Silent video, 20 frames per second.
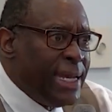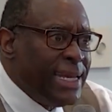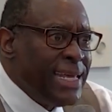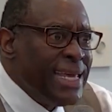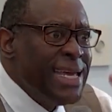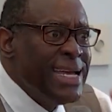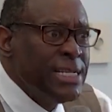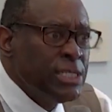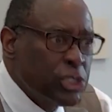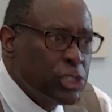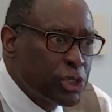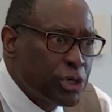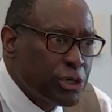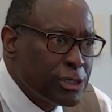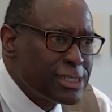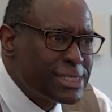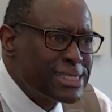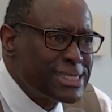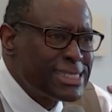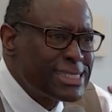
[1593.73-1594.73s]

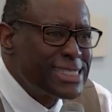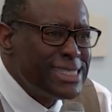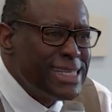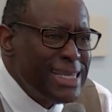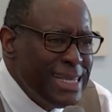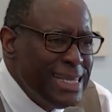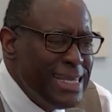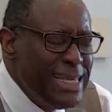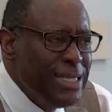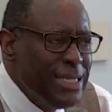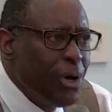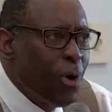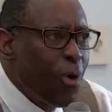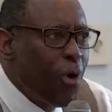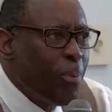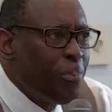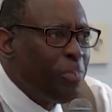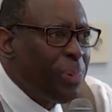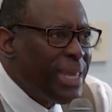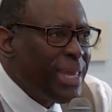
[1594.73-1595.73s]
intercede on
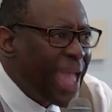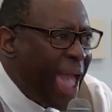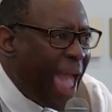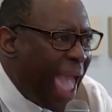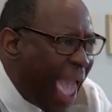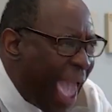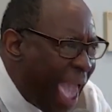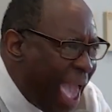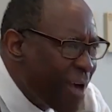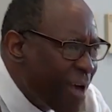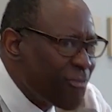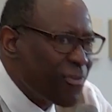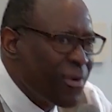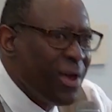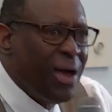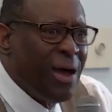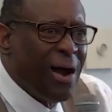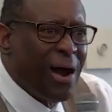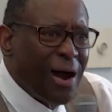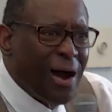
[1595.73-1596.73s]
behalf
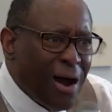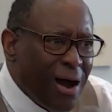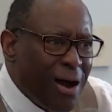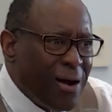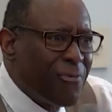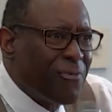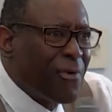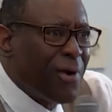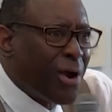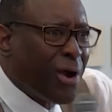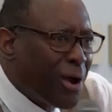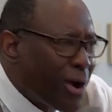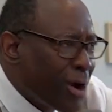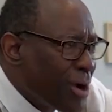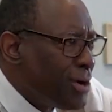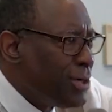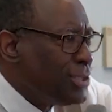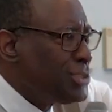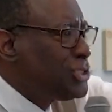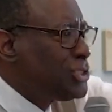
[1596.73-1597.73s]
of
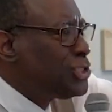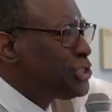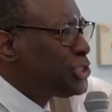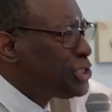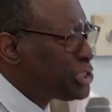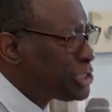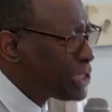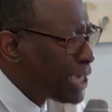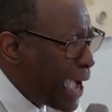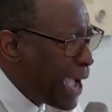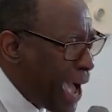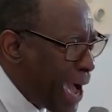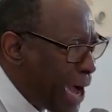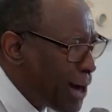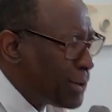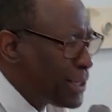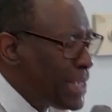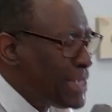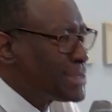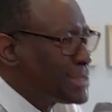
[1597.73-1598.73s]
her
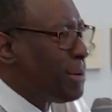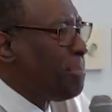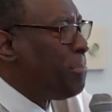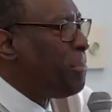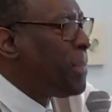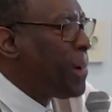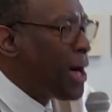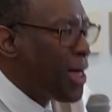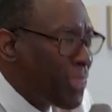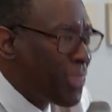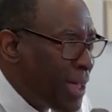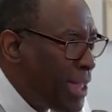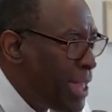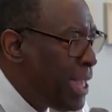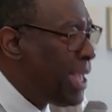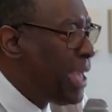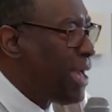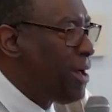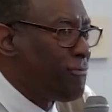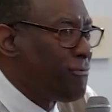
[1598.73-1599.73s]
child. Has a mother
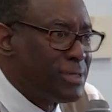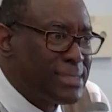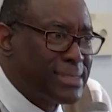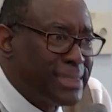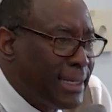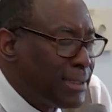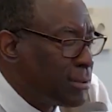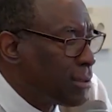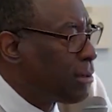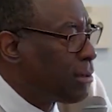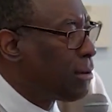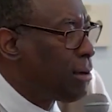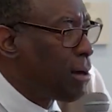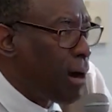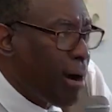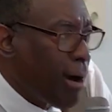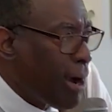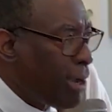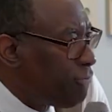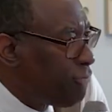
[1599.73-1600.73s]
ever said,
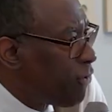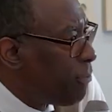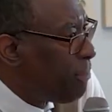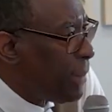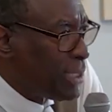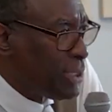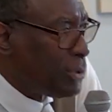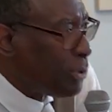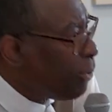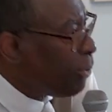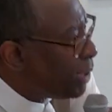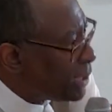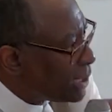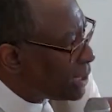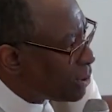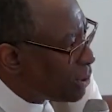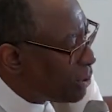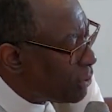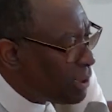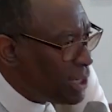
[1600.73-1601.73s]
God, for my daughter,
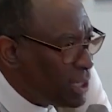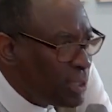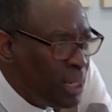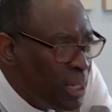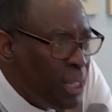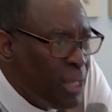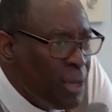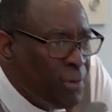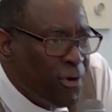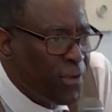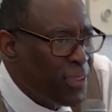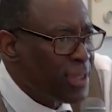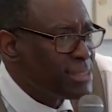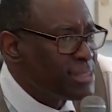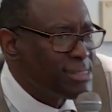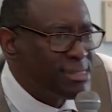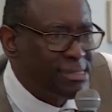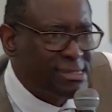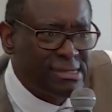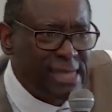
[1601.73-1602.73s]
Lord, for the
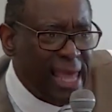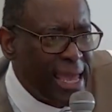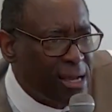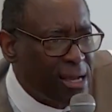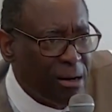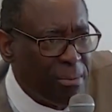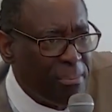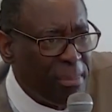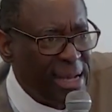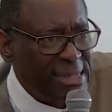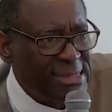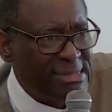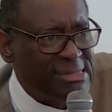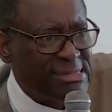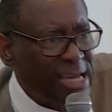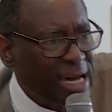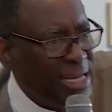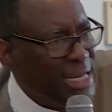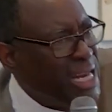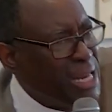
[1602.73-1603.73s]
sake of my
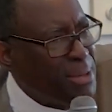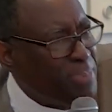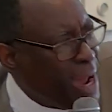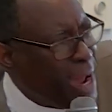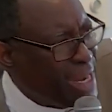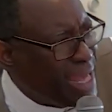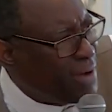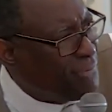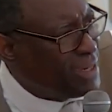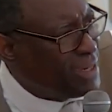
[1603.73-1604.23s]
son? Anybody ever